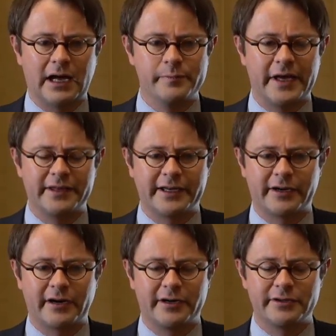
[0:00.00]
Um, and
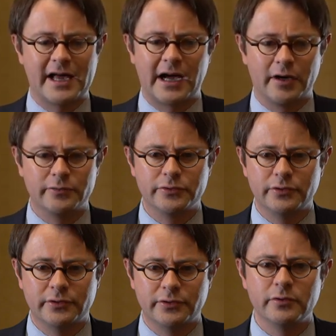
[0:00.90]
there are now
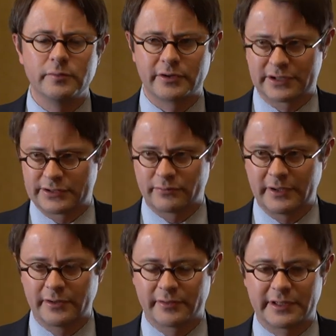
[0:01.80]
numerous
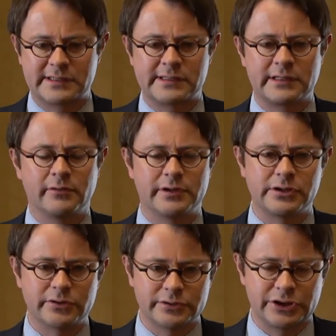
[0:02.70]
rigorous
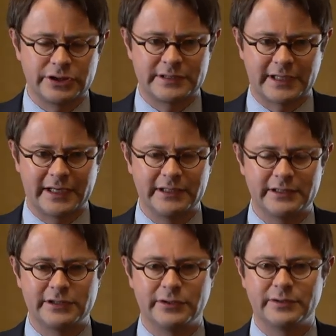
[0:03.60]
research
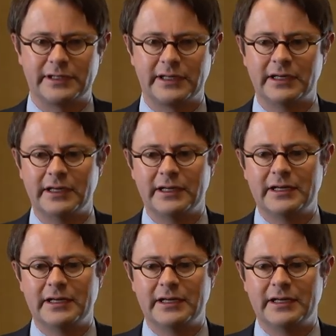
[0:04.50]
studies using